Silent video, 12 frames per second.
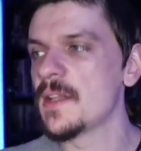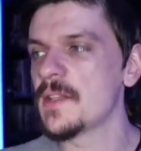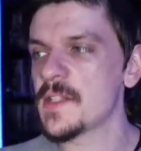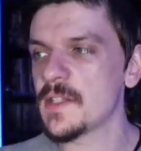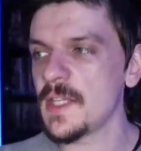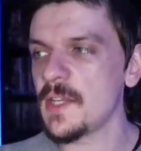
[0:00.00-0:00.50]

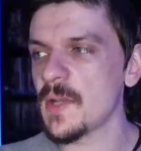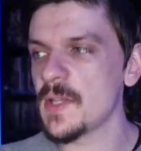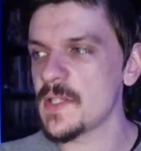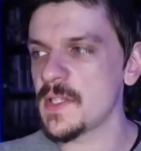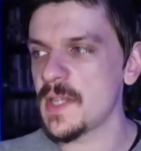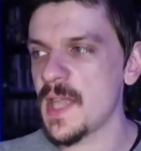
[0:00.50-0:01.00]
This
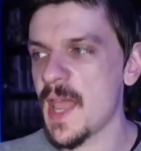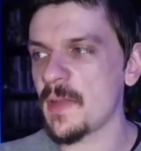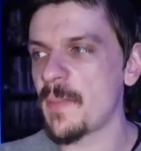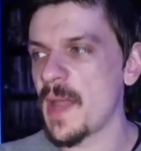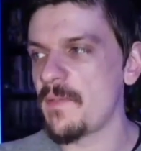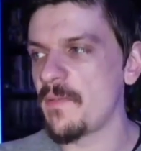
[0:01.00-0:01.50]
decreases
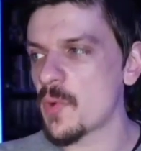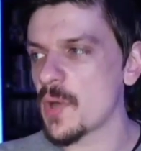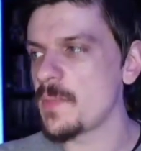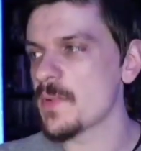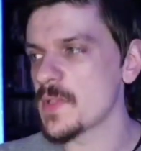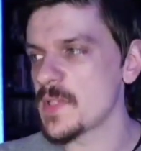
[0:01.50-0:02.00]
attack by
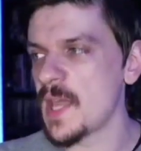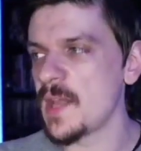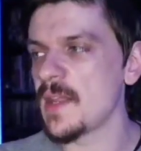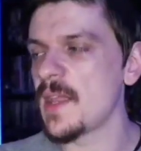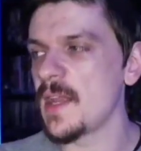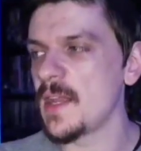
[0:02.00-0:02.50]
40%